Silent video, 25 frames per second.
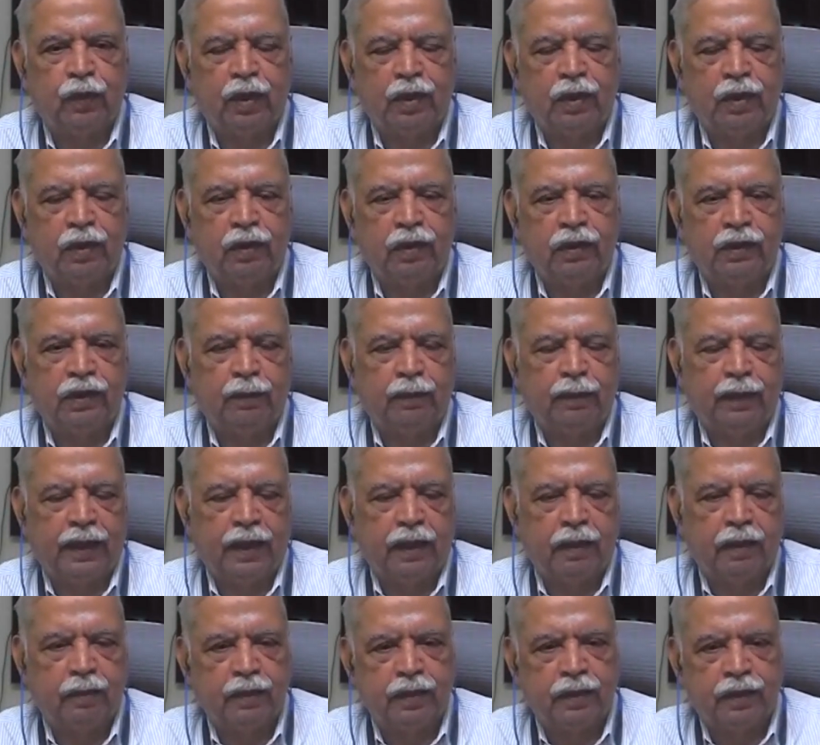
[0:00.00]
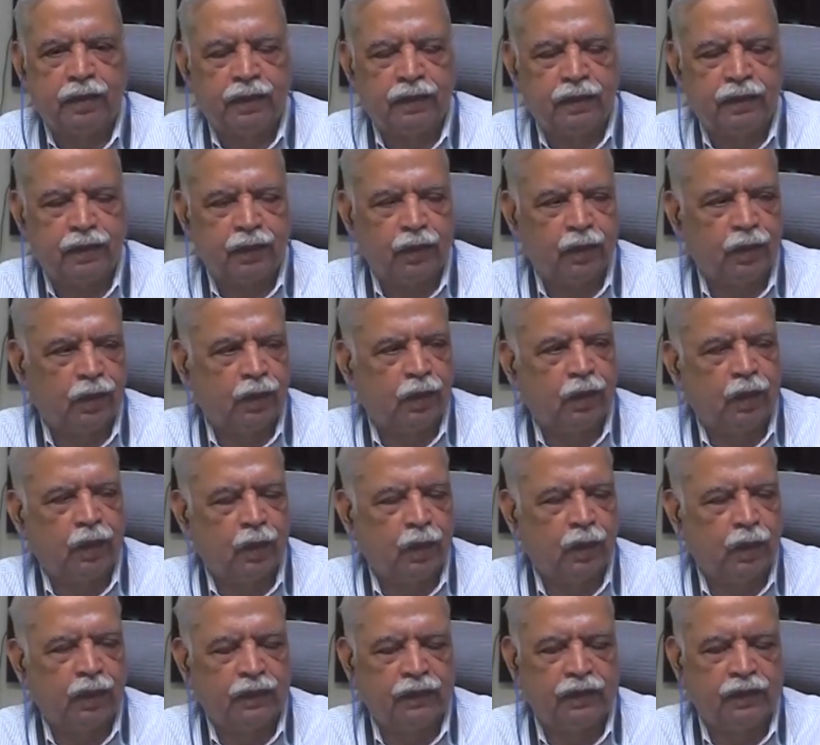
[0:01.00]
What are all the parameters you will
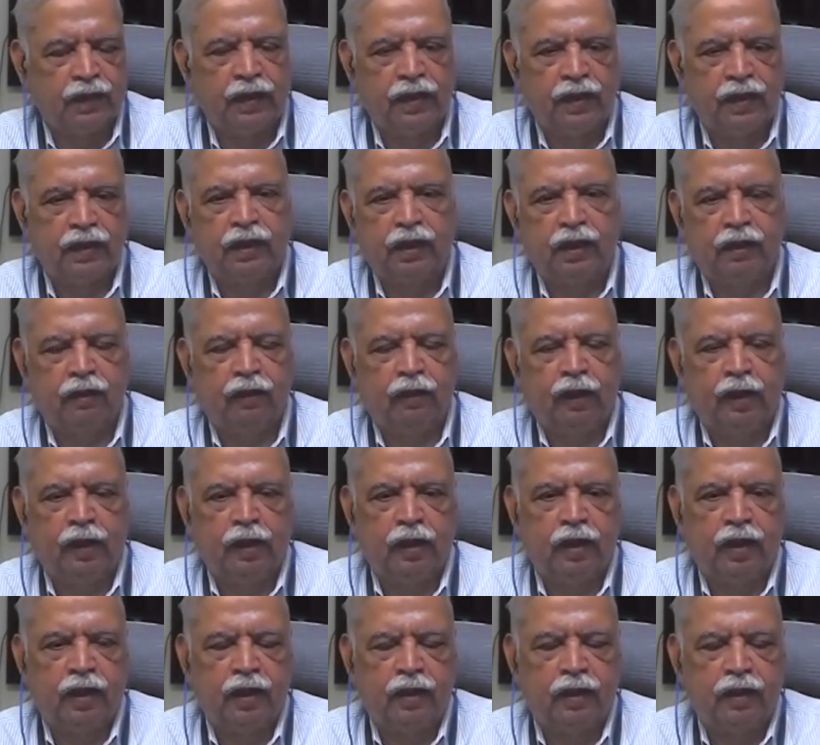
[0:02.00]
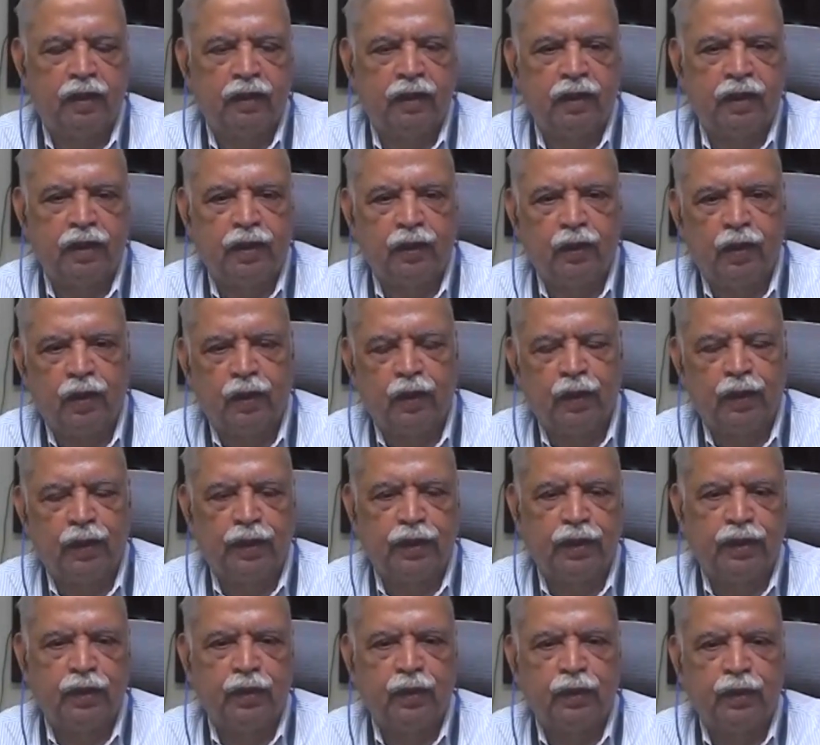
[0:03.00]
go and set in the ventilator that you are
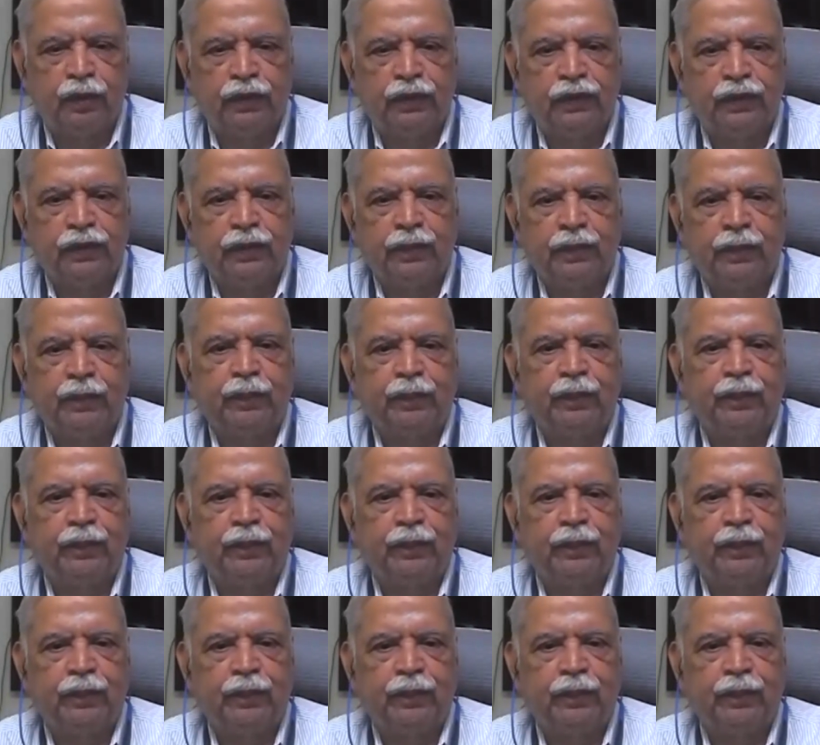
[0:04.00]
going to use?